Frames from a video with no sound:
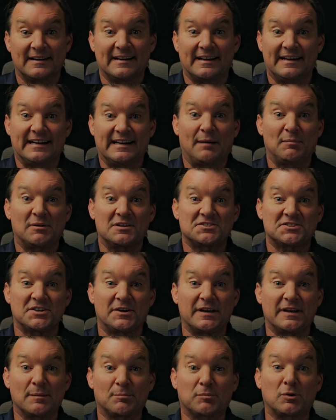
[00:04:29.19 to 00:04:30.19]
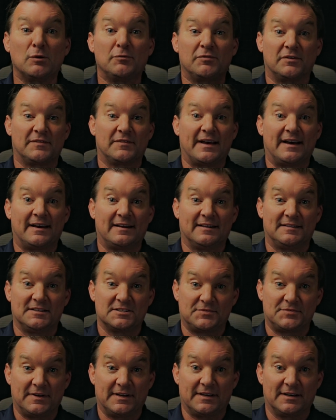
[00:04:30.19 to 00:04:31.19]
And I'm going to show you proof of that in
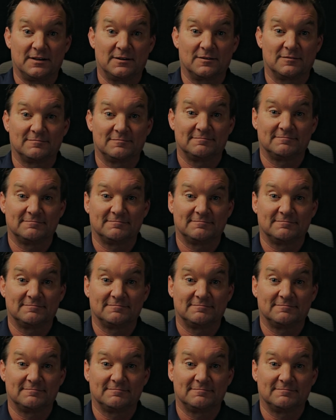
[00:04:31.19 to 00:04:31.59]
this video.